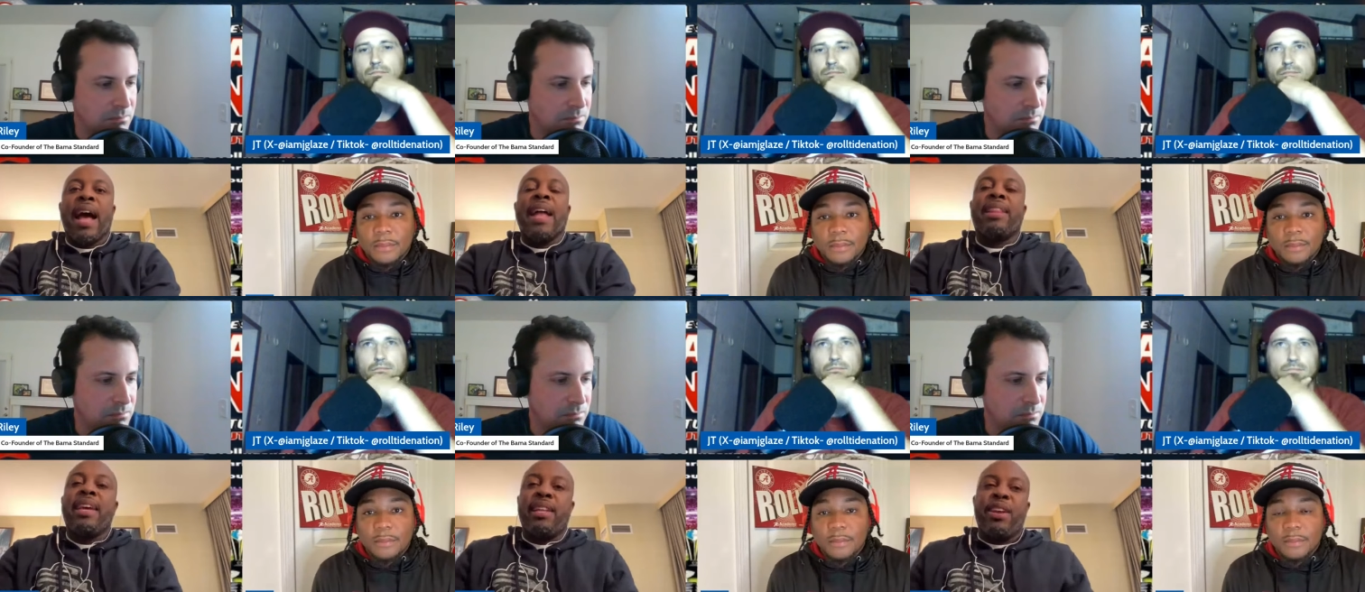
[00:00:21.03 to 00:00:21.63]
Speaker 1: I
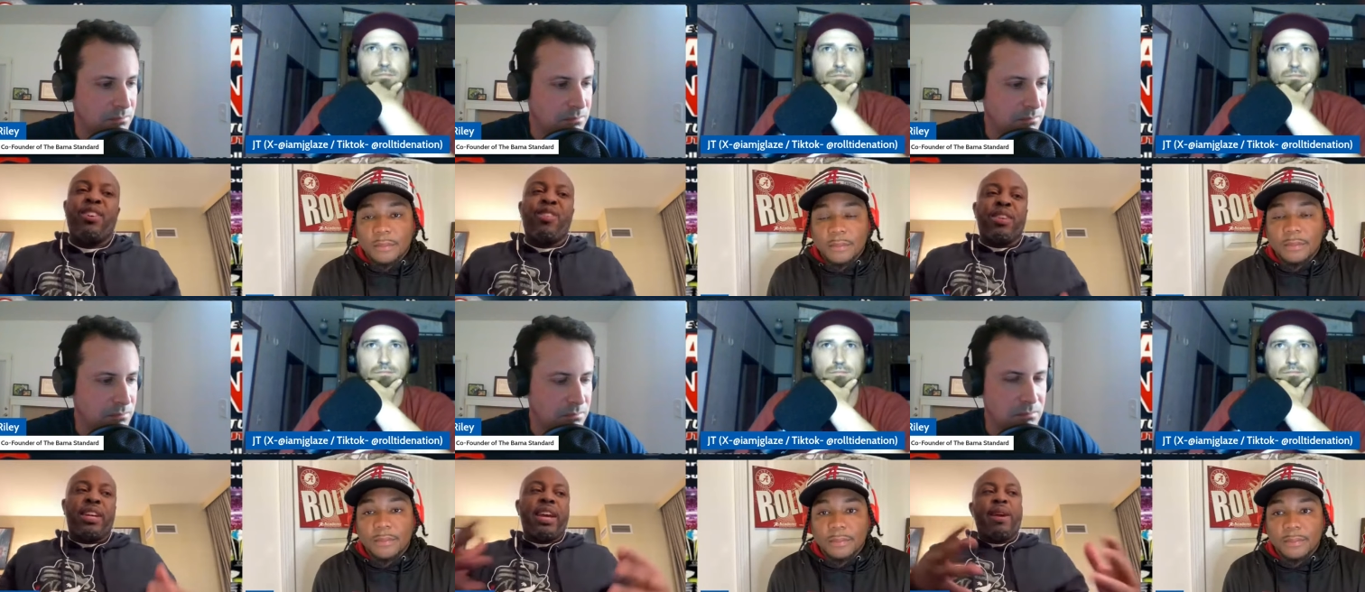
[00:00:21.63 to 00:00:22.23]
think they're going to
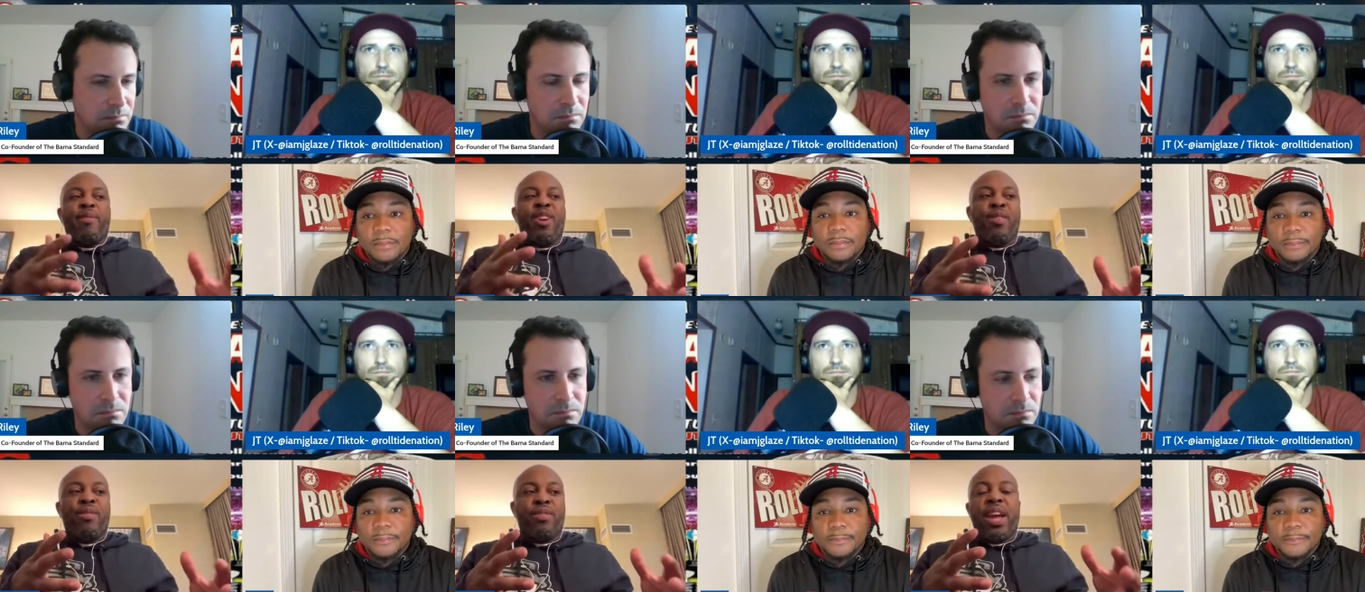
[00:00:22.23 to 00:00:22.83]
carry
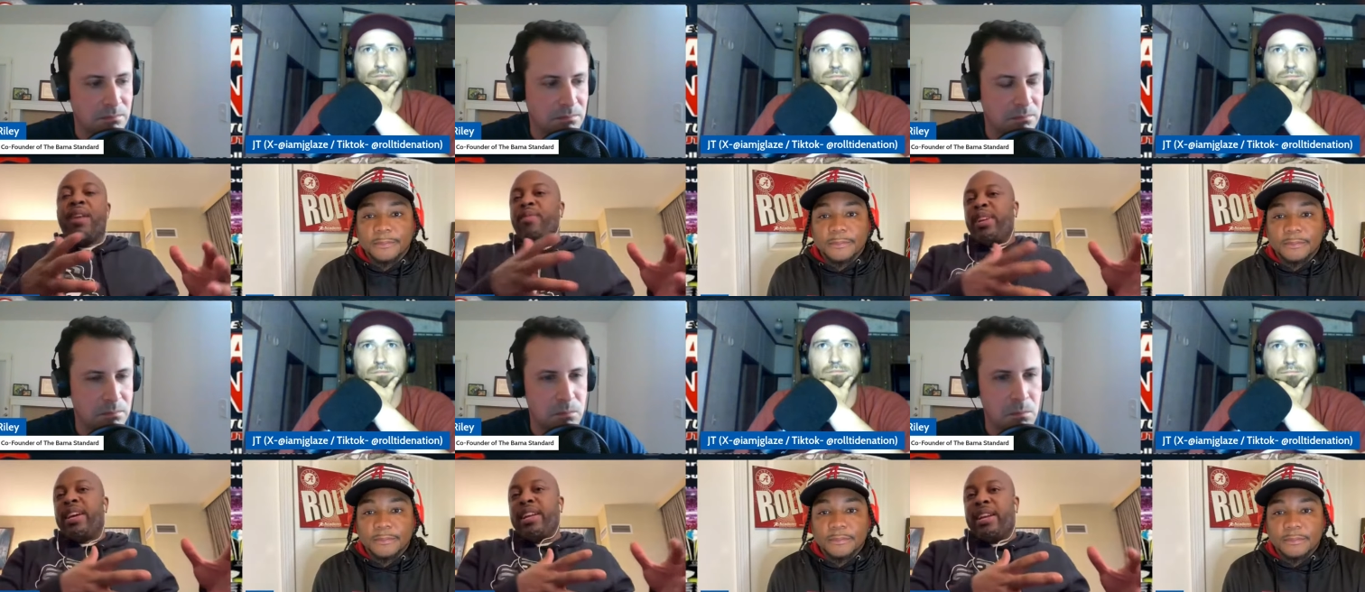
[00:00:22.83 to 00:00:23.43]
on
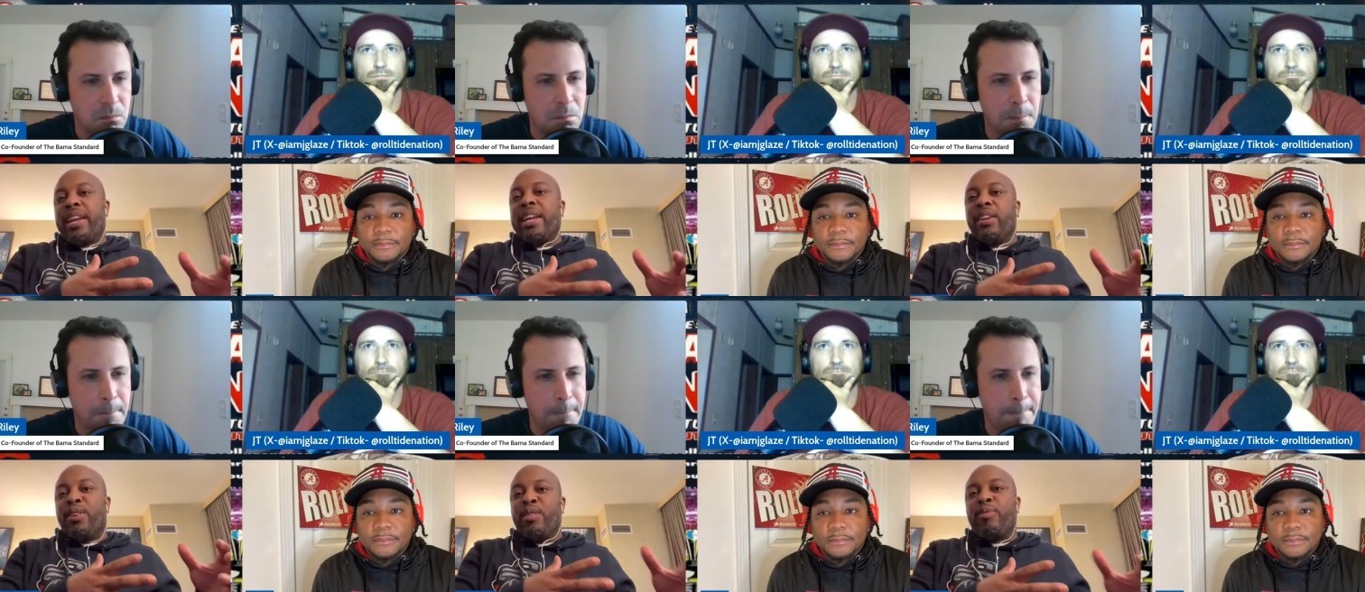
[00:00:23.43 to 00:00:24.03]
everything that they
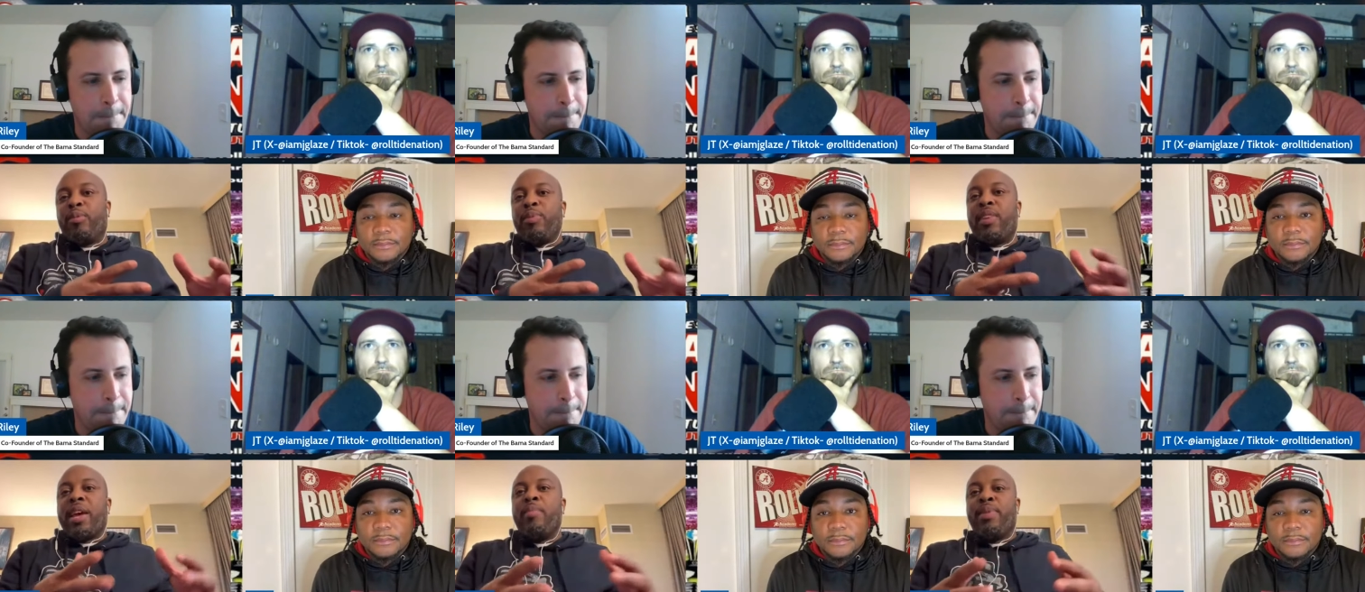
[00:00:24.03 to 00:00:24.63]
learned from
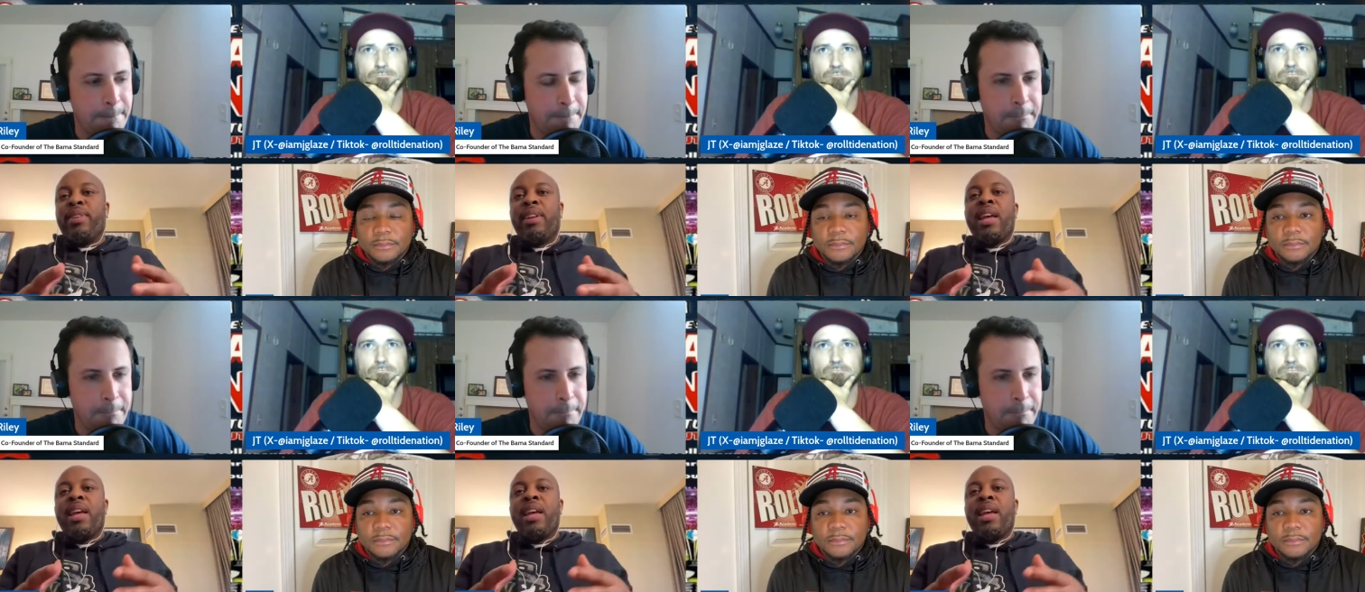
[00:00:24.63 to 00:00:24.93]
Saban